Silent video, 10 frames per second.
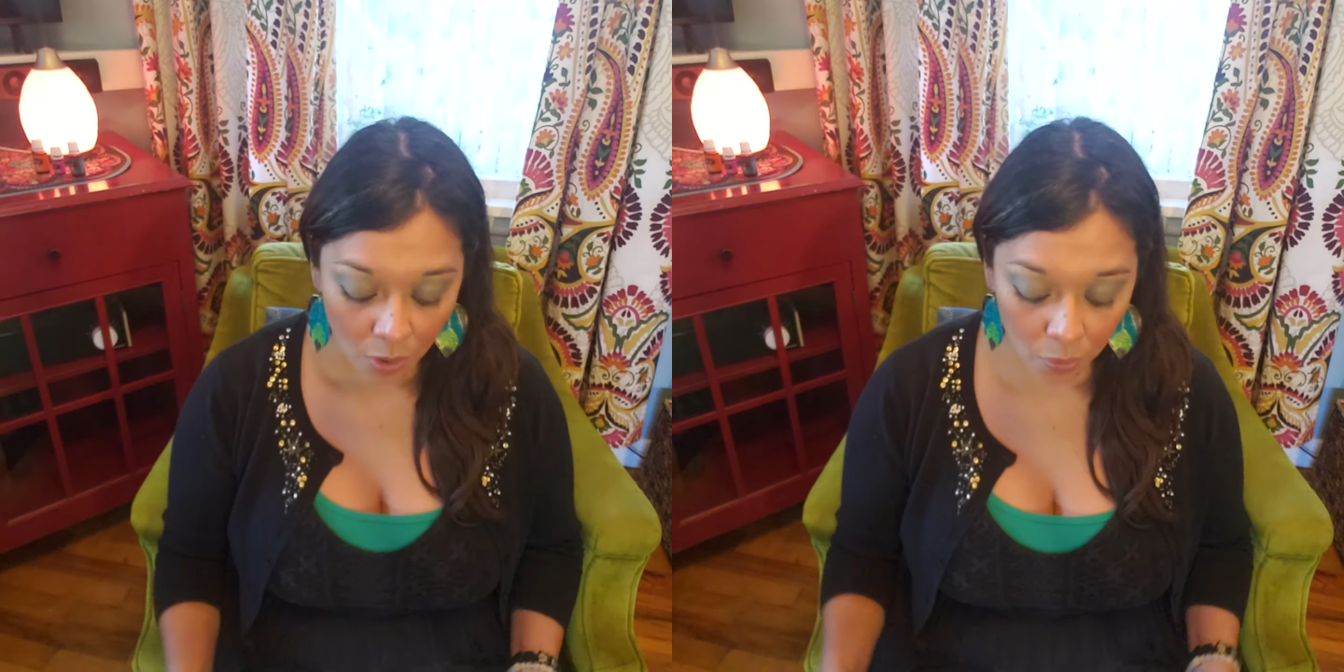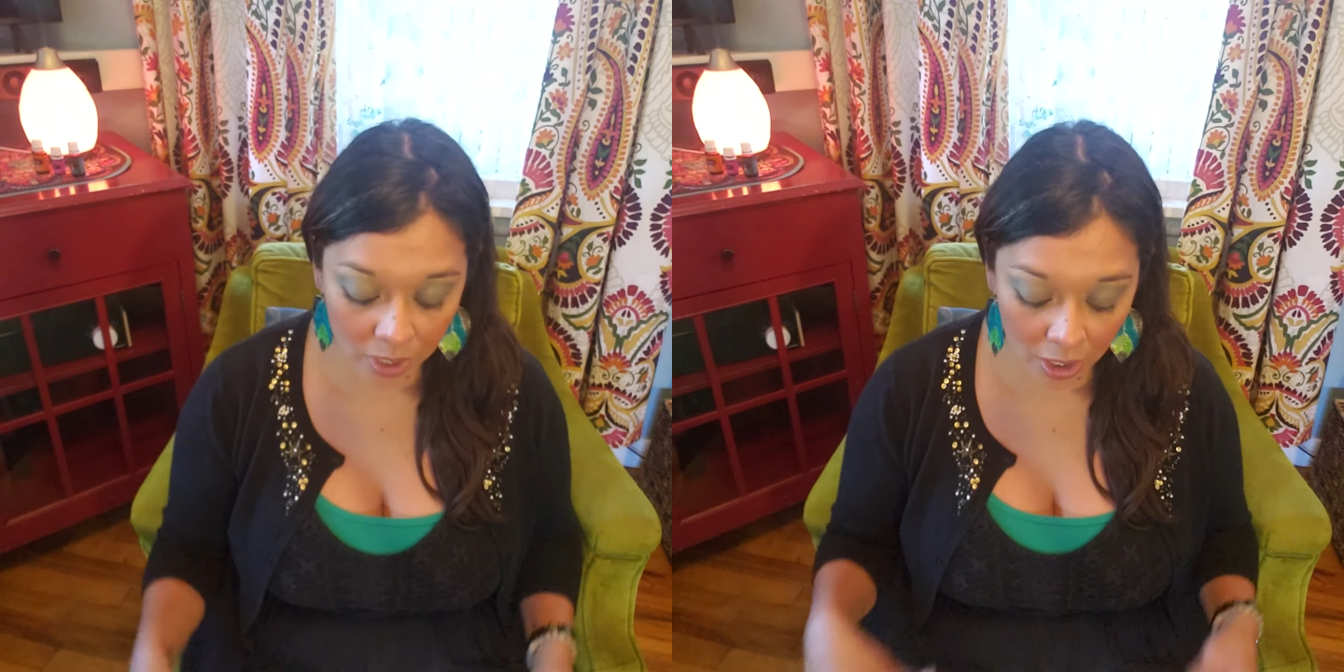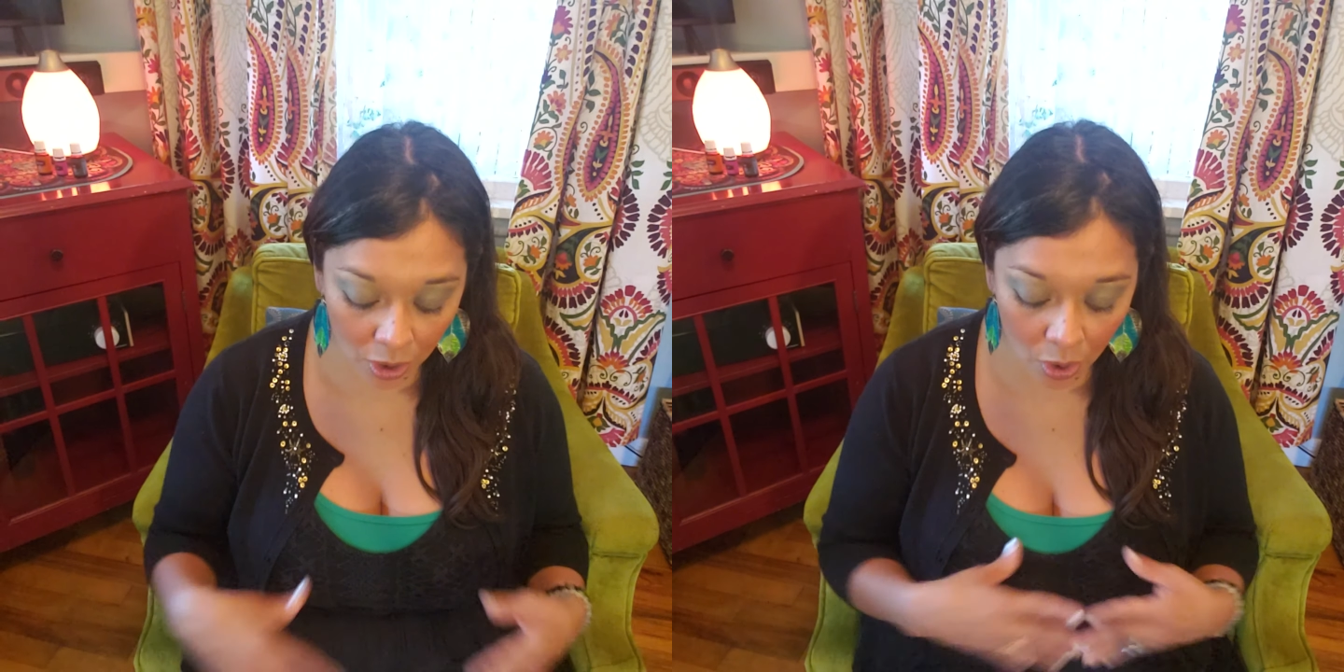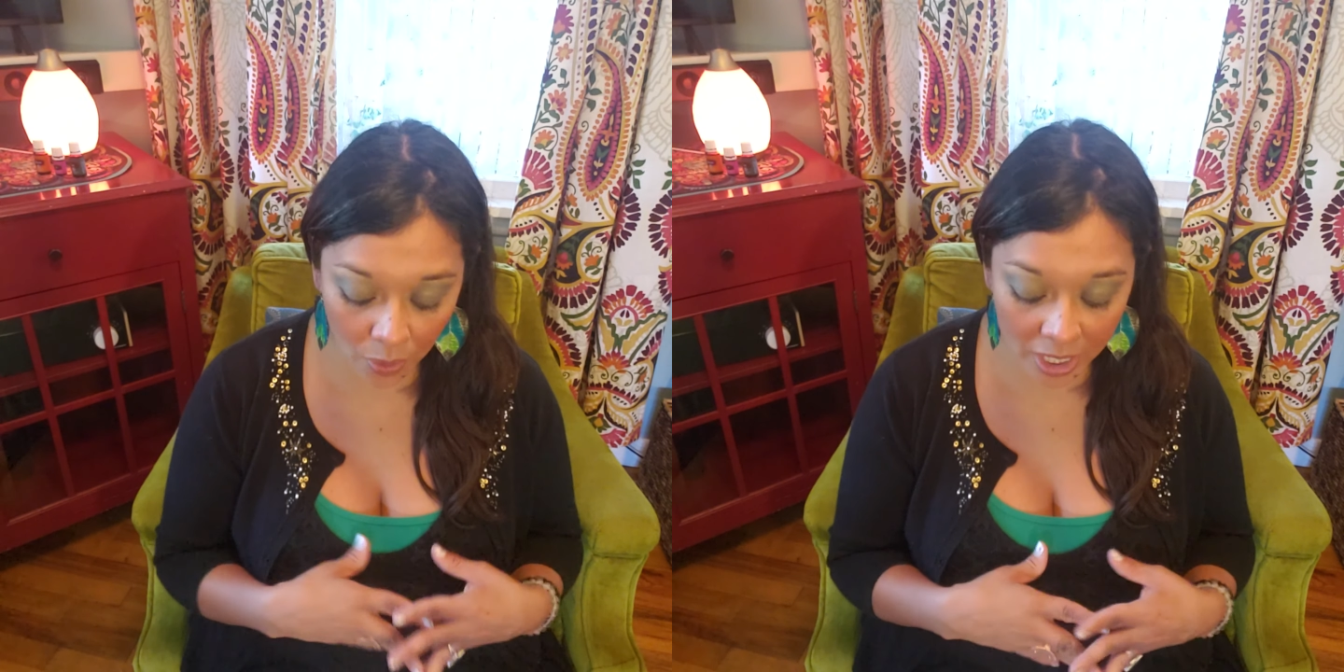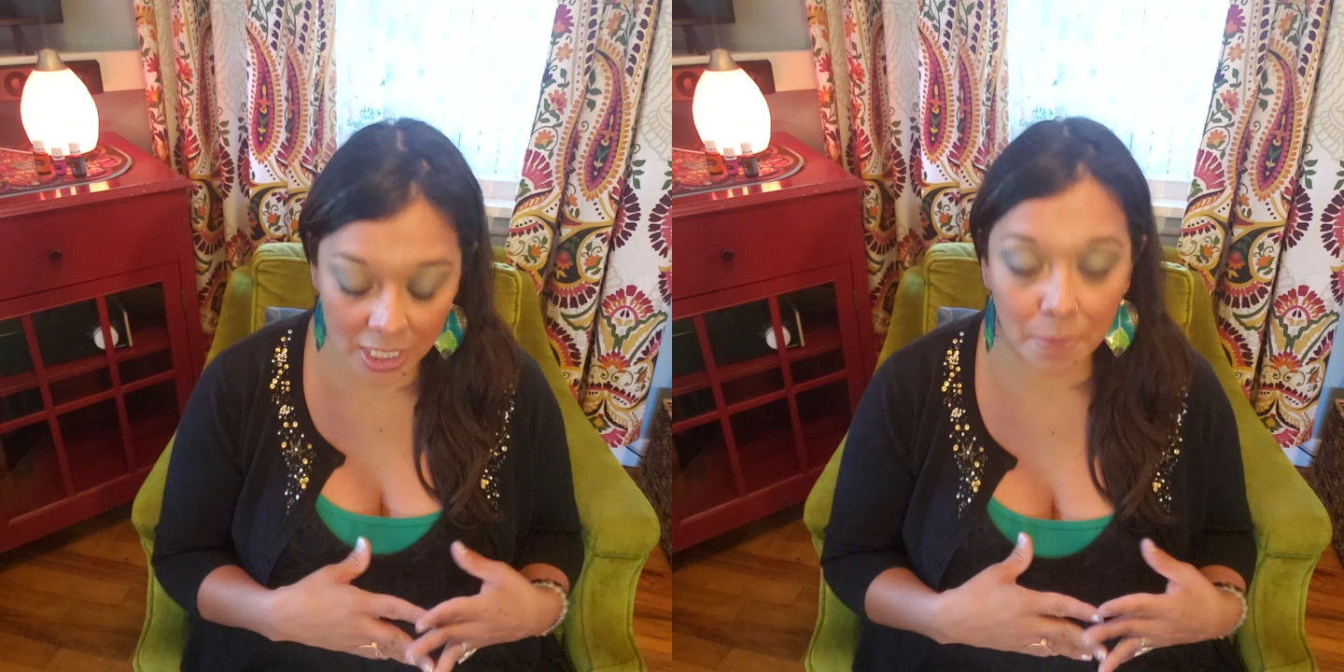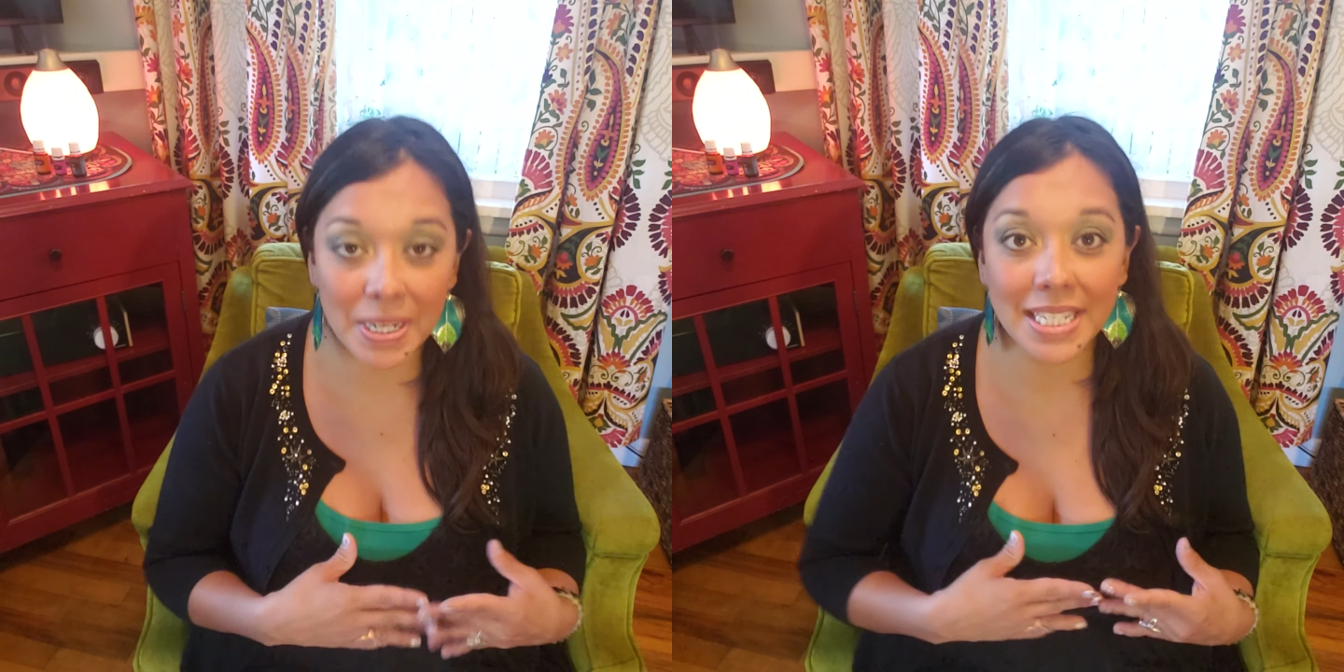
We are going to be